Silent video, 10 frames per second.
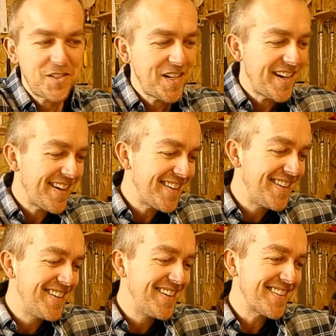going to share
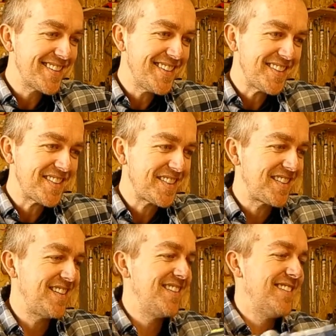
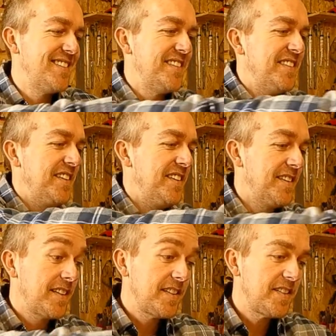this
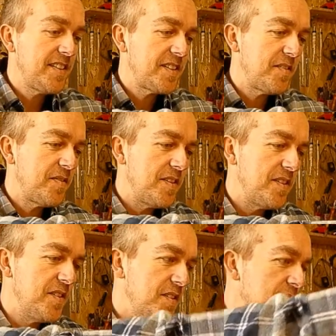because these have
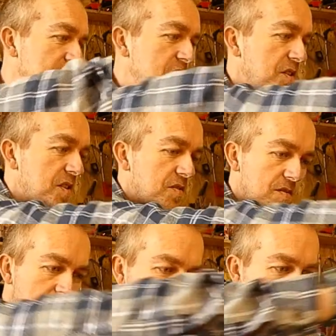just
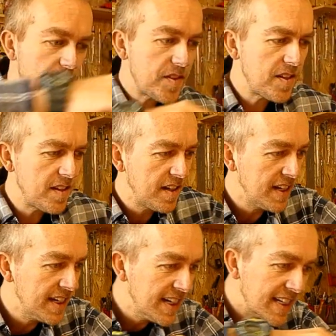arrived.
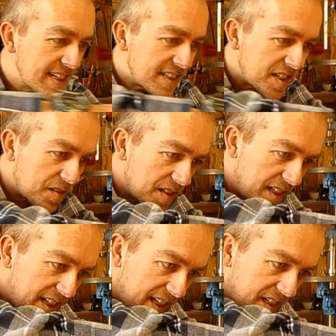So
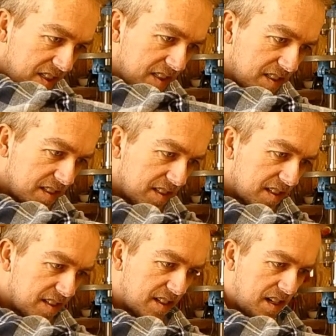these
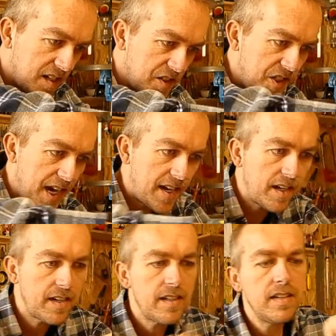are
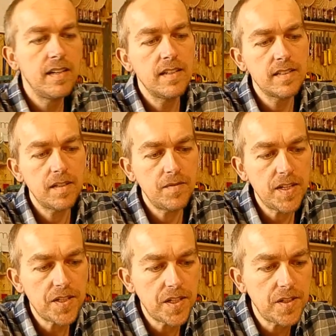Schaller Da
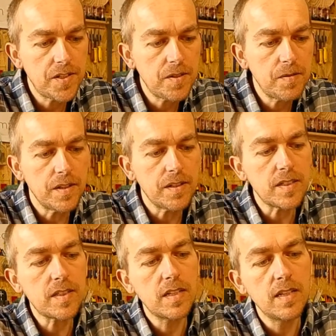Vinci
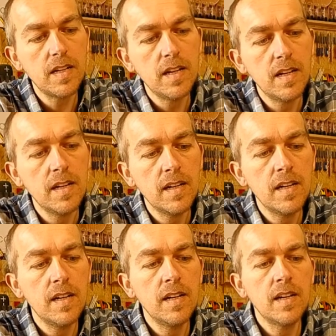tuners.
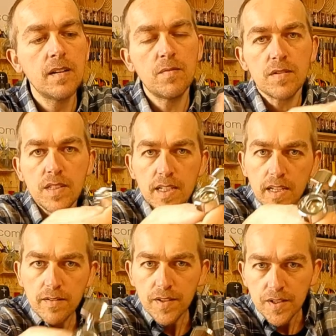We'll
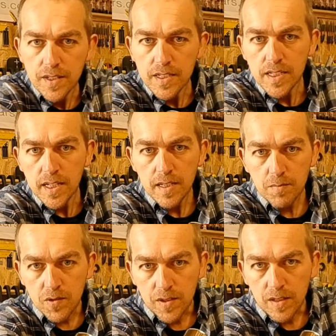see if you can see
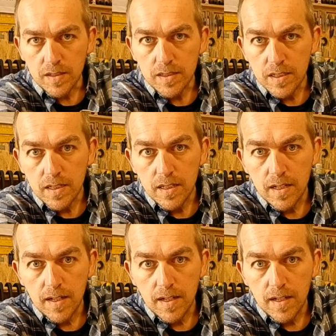them or not.